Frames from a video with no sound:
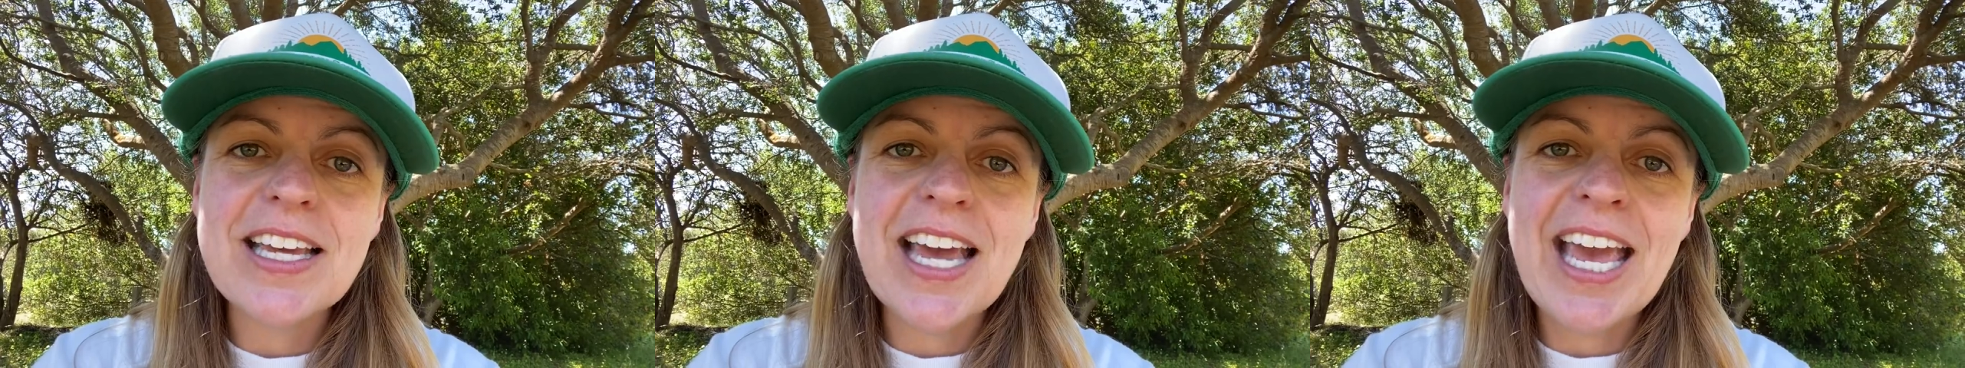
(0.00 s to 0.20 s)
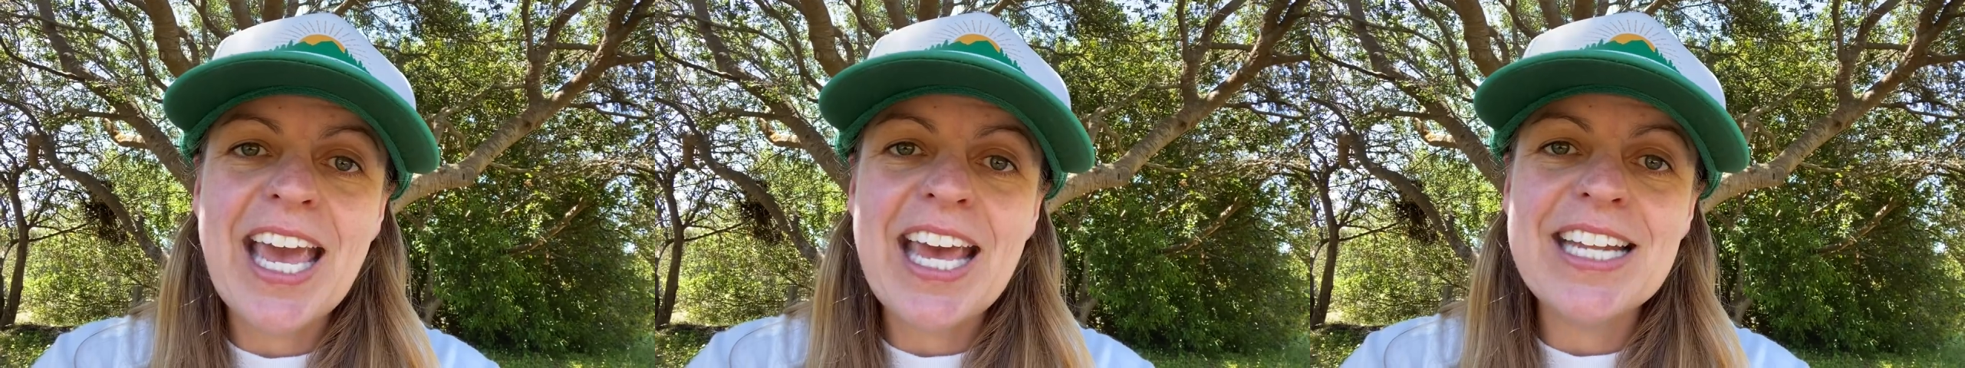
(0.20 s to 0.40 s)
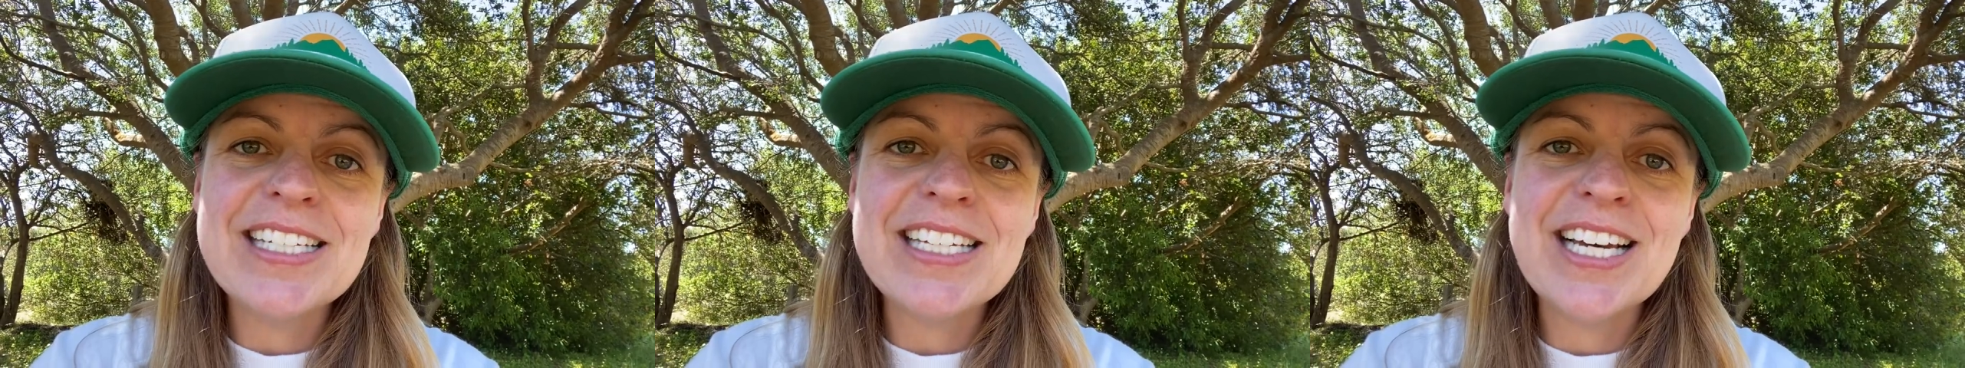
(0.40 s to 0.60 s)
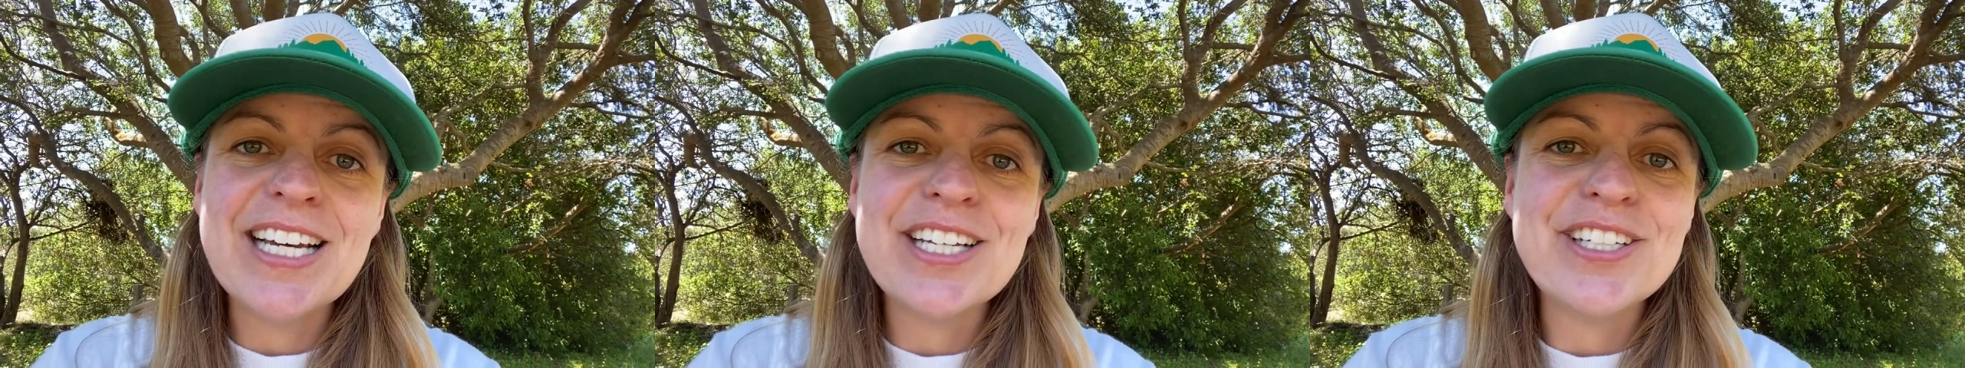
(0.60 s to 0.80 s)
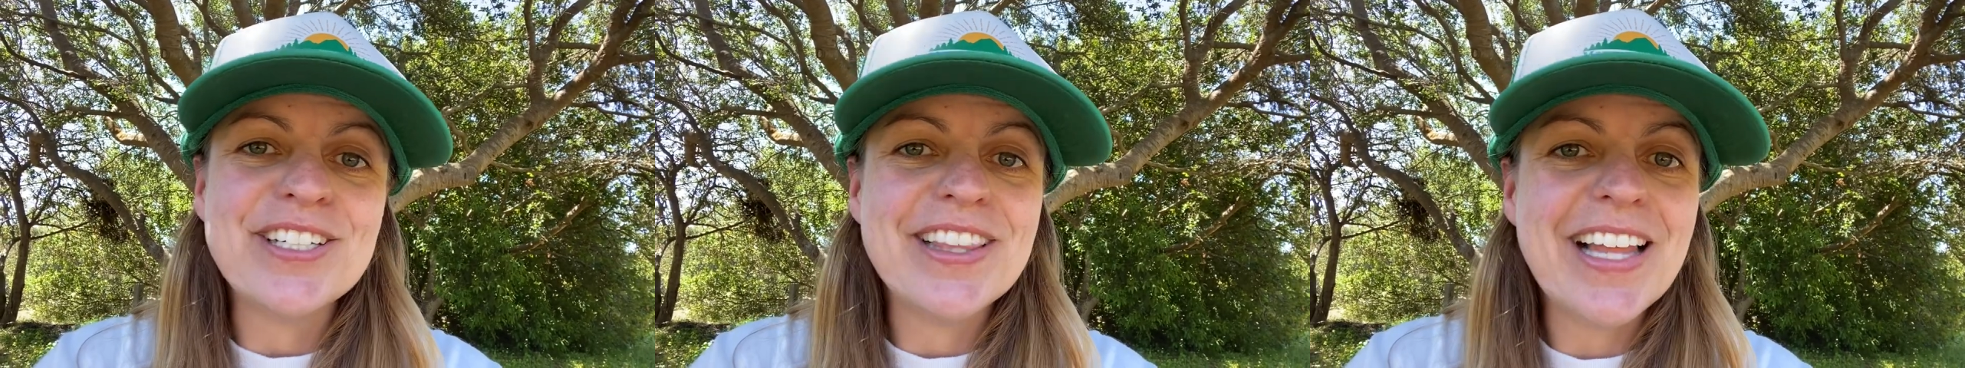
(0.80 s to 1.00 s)
and uh,
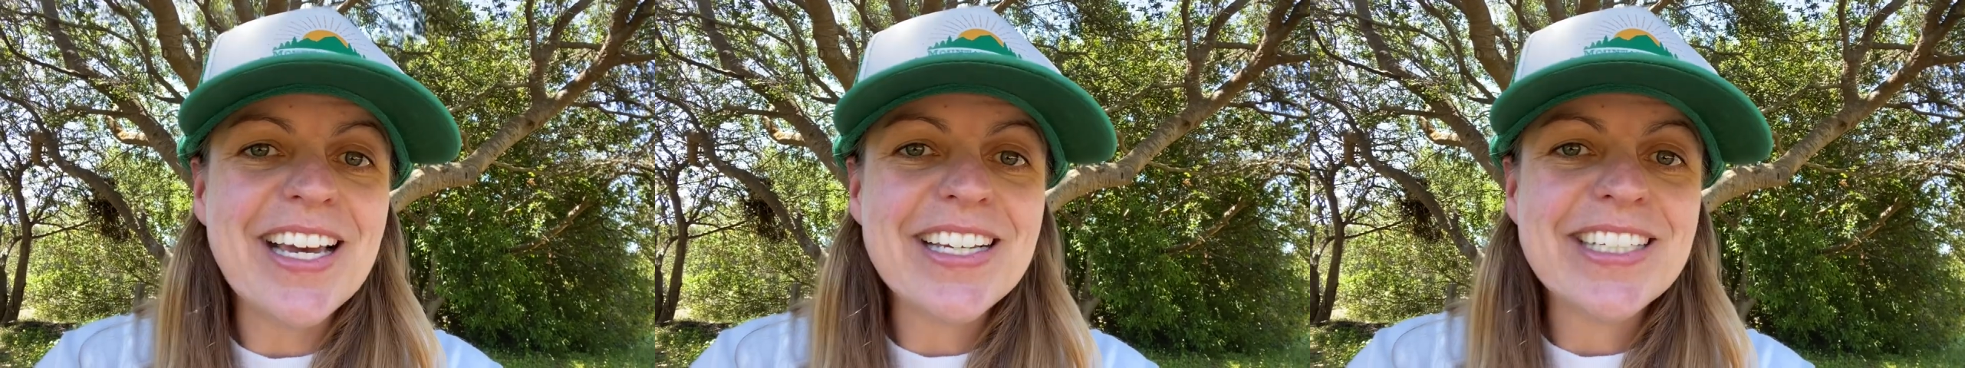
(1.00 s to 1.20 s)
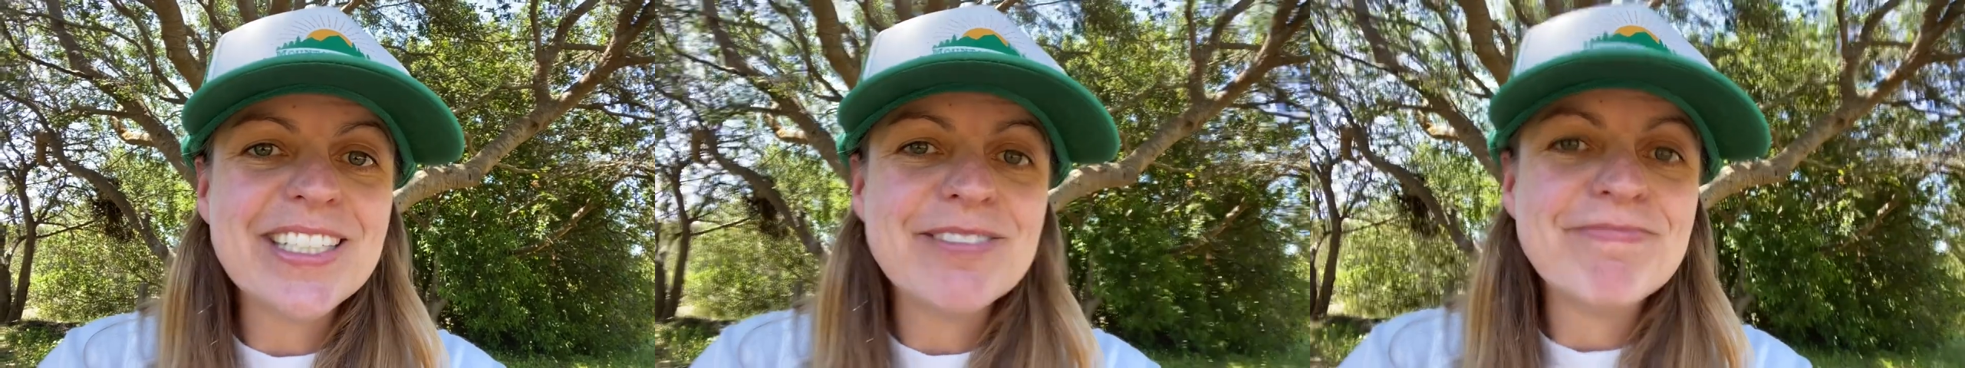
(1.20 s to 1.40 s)
good luck.